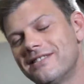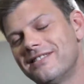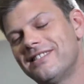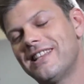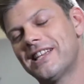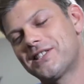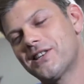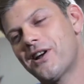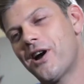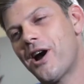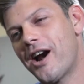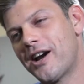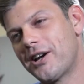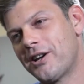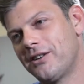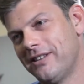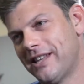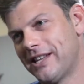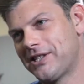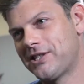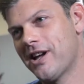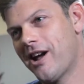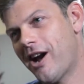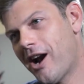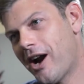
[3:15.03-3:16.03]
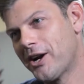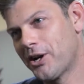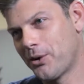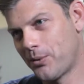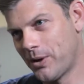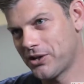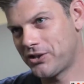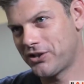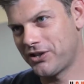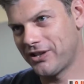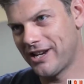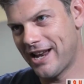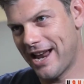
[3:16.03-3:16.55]
a, that's a hard that's a hard
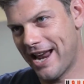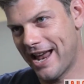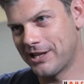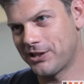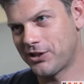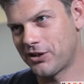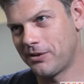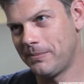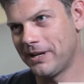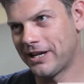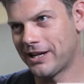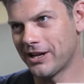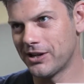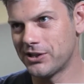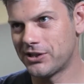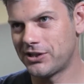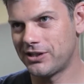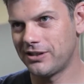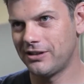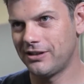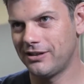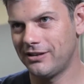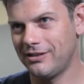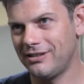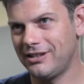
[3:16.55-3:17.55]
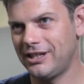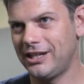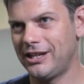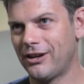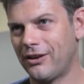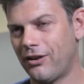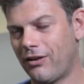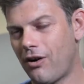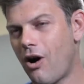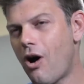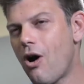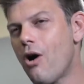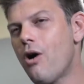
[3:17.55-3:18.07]
question to answer because you
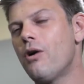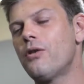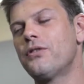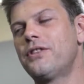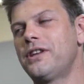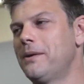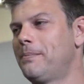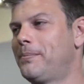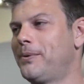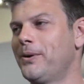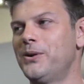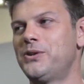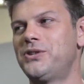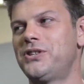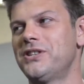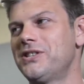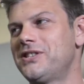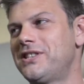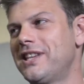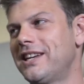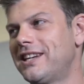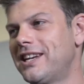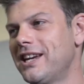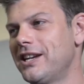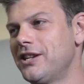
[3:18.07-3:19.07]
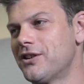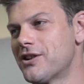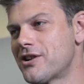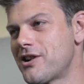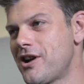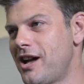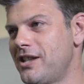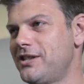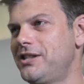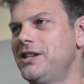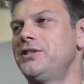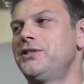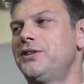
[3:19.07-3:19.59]
know all the approaches that get your
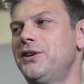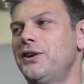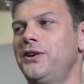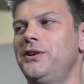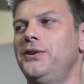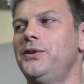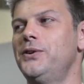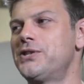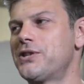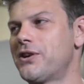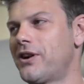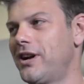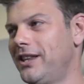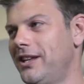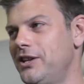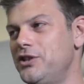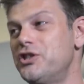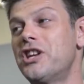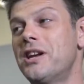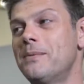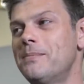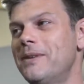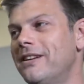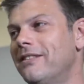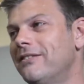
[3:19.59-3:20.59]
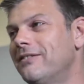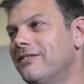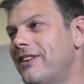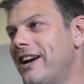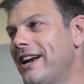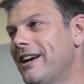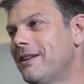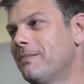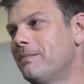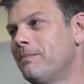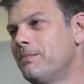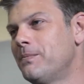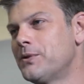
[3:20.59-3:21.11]
content to your user are legitimate,
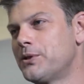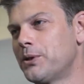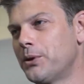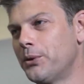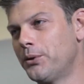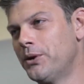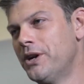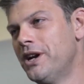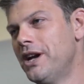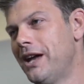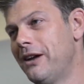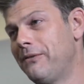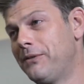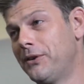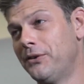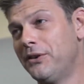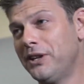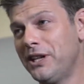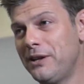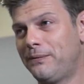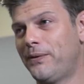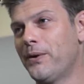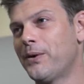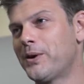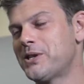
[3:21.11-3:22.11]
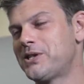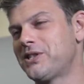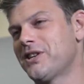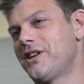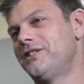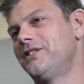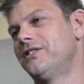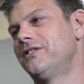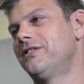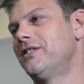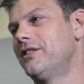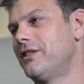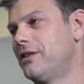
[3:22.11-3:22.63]
right? So if you're really focused
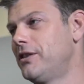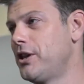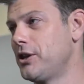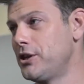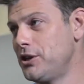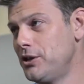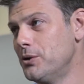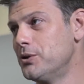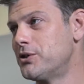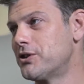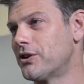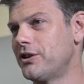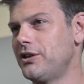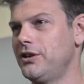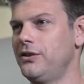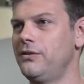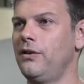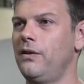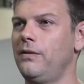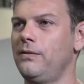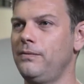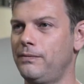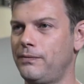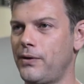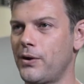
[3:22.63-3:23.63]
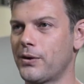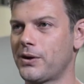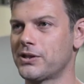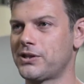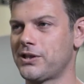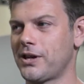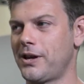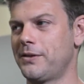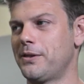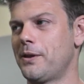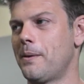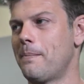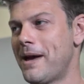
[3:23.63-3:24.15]
on the user, you
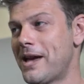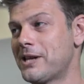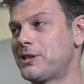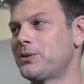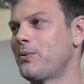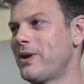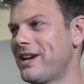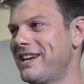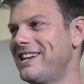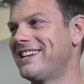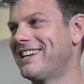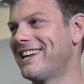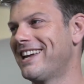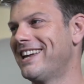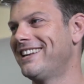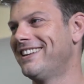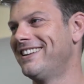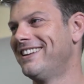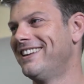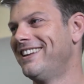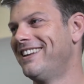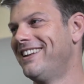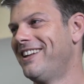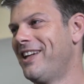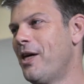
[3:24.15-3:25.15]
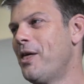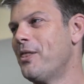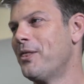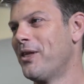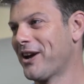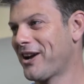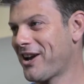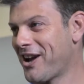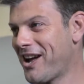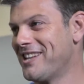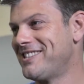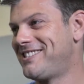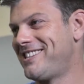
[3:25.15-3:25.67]
focus on the best way to get
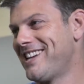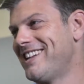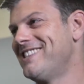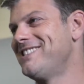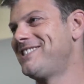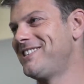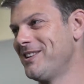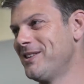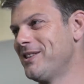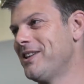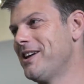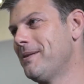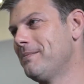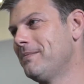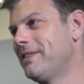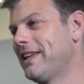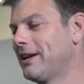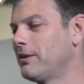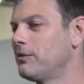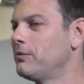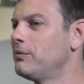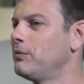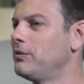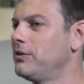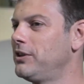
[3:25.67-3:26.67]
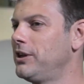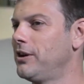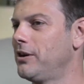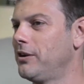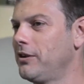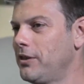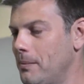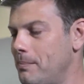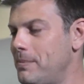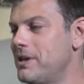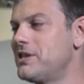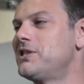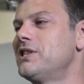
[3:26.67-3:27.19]
the content to them, like
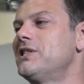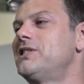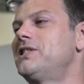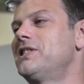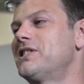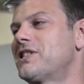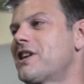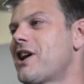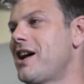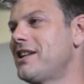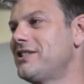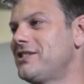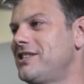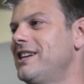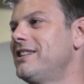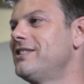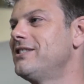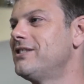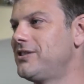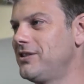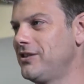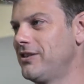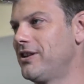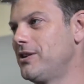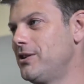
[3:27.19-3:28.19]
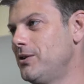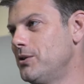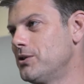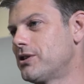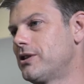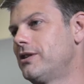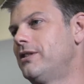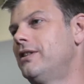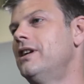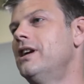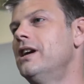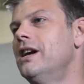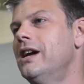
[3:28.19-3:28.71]
your, the business's content to their
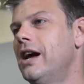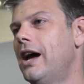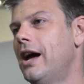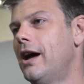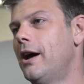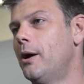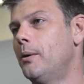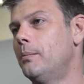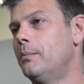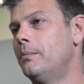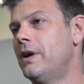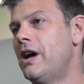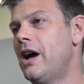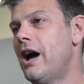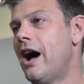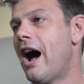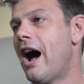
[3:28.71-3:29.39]
user. Um,